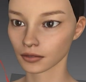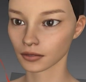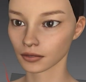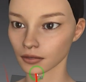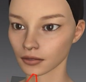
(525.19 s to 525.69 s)

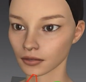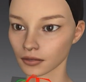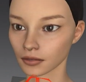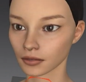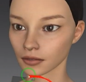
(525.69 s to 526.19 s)
and I want
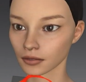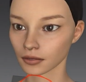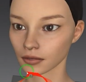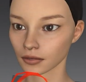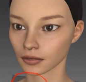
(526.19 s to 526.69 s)
to make
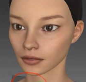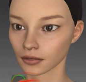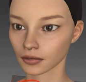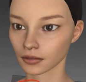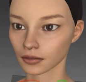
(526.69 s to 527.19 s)

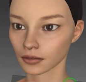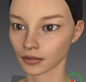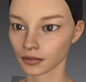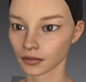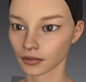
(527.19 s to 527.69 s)
here
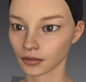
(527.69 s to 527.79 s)
free.